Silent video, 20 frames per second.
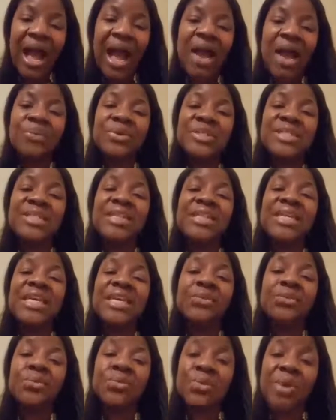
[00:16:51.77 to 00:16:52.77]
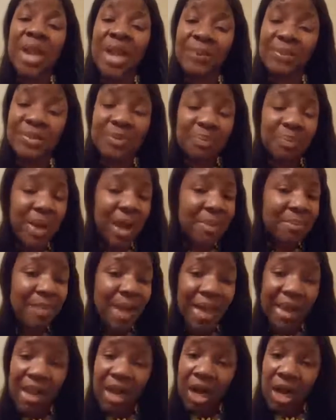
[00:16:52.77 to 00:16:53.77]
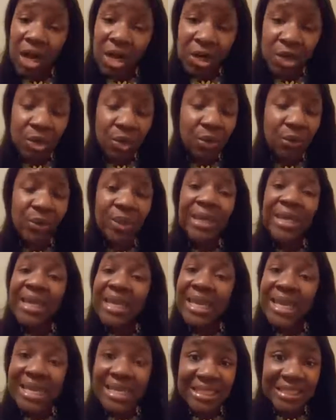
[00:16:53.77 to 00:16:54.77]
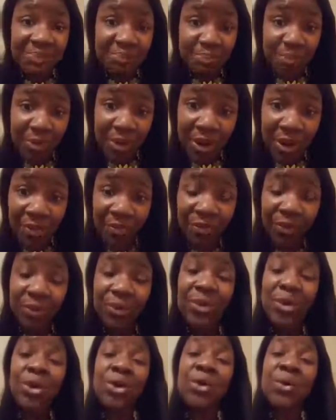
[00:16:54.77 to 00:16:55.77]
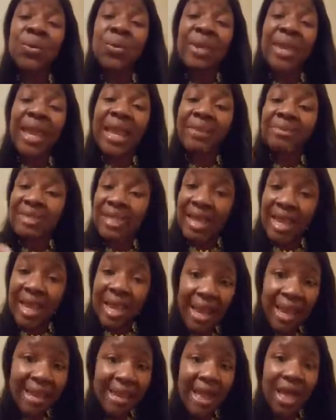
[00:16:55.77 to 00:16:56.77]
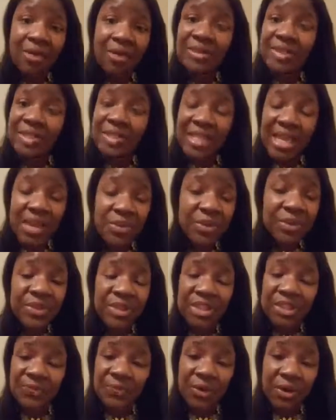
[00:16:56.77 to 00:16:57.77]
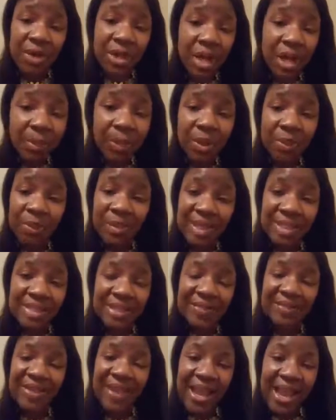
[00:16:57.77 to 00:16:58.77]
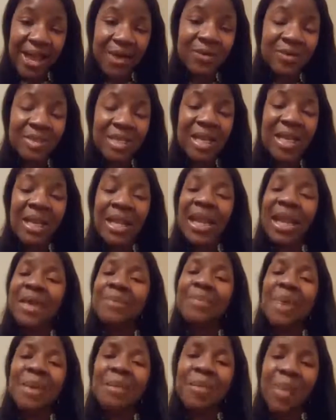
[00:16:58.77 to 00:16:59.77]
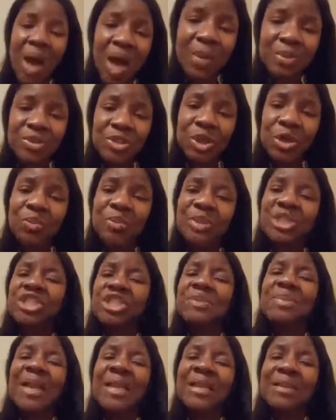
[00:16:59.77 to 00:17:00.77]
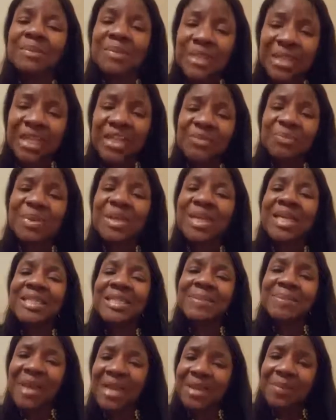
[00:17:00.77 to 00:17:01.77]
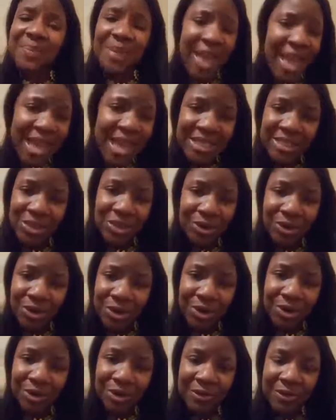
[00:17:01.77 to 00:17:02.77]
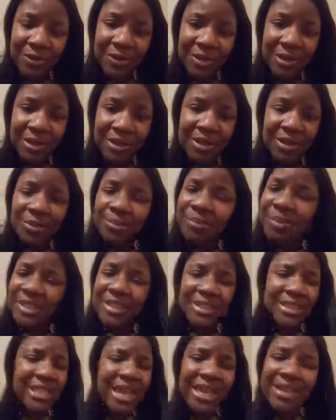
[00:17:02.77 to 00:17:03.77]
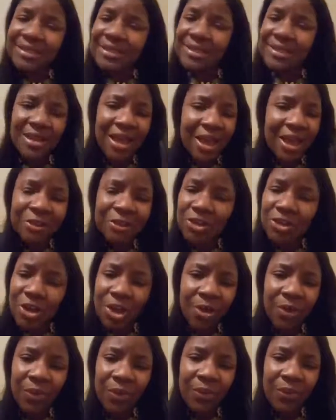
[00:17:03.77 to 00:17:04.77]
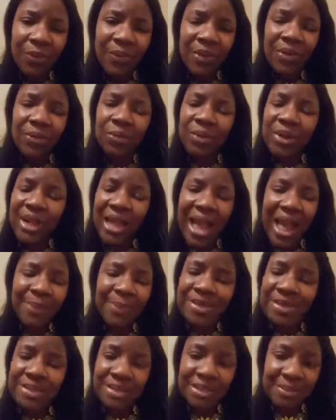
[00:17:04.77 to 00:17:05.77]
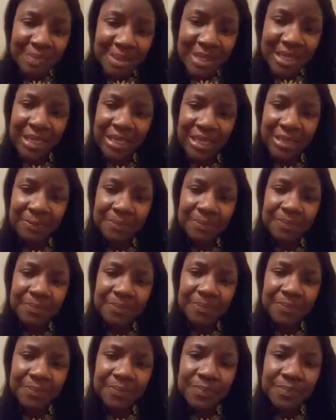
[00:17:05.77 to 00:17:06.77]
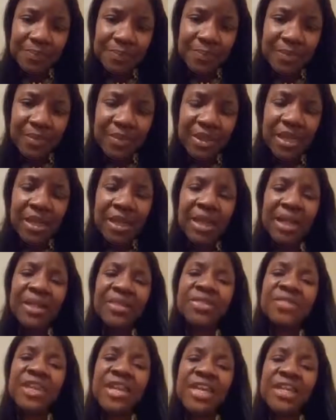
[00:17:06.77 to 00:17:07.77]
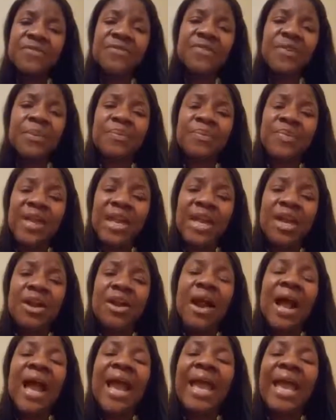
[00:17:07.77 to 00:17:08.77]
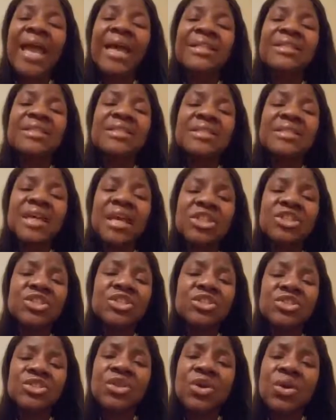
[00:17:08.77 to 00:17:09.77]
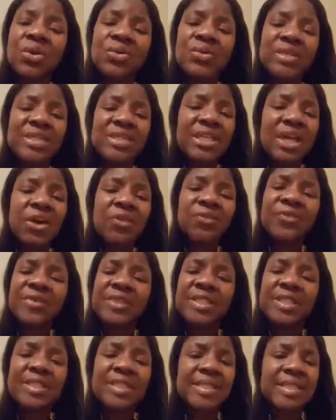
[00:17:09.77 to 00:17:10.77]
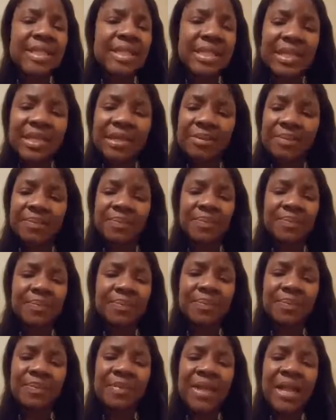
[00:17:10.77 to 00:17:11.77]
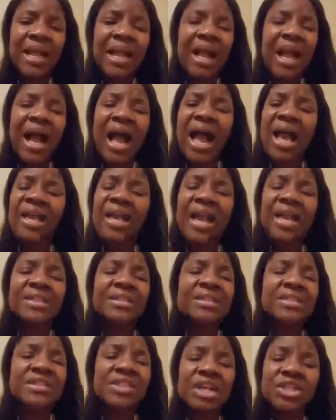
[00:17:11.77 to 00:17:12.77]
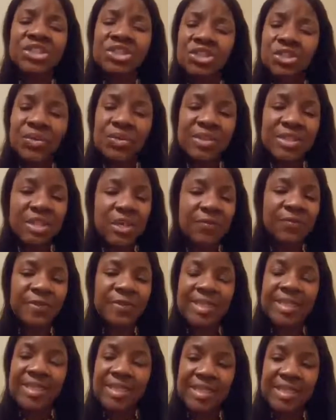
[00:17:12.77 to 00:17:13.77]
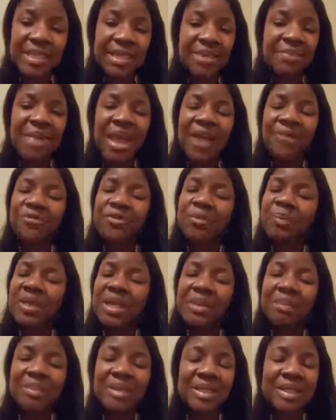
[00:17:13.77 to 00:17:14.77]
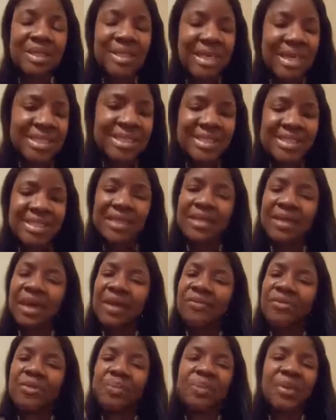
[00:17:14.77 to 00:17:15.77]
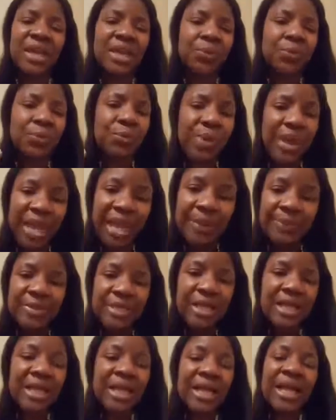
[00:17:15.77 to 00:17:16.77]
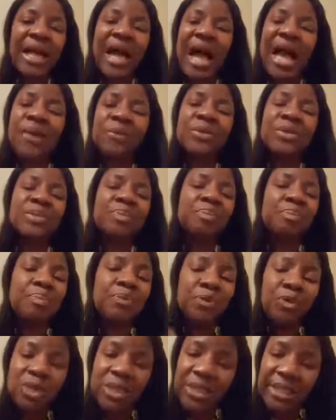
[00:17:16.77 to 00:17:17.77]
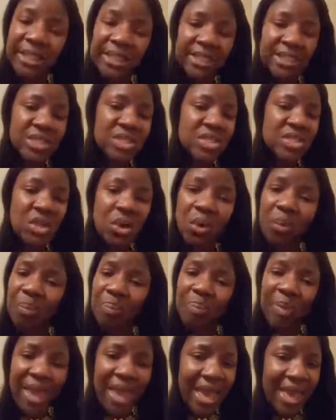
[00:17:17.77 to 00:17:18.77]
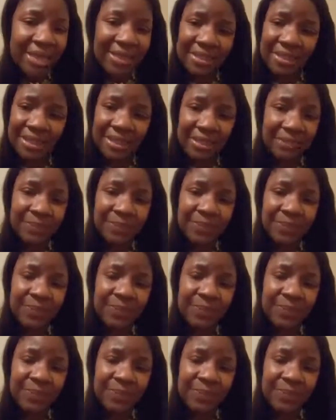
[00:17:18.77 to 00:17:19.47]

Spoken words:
I was then raped by my uncle, his brother, who came to hang out and stay with us for a couple of months at the house. And my mom told me she made him leave because he made a pass on her. But they not know what happened to me. Then from there, I had such low self-esteem. I had such low self-esteem after being molested, after being raped. I was bullied so badly.